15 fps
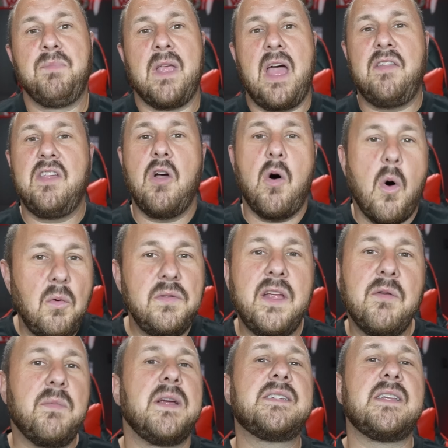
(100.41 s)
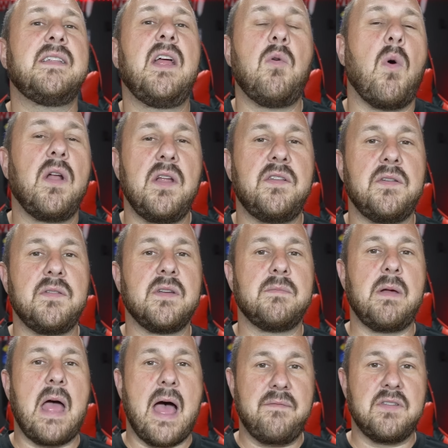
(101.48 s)
And the only reason they want to
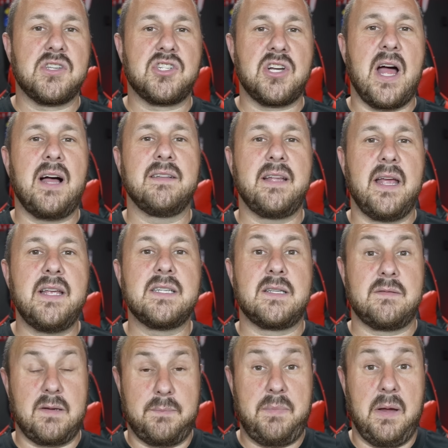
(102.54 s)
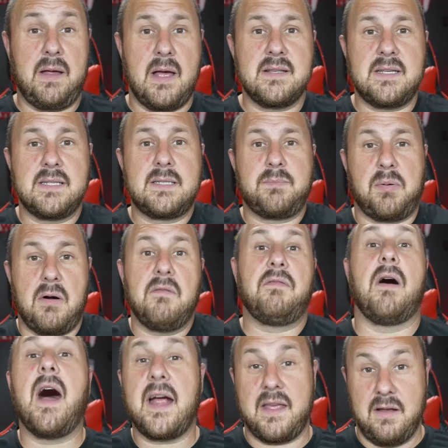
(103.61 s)
have this child is because it's
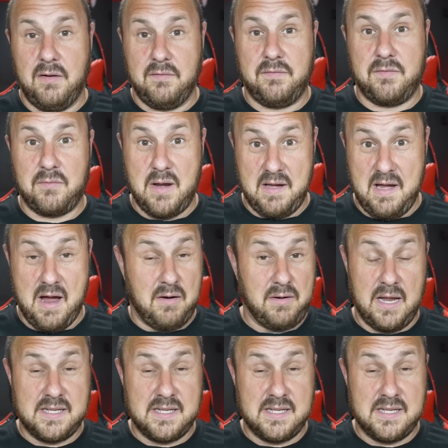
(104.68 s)
provocative right now.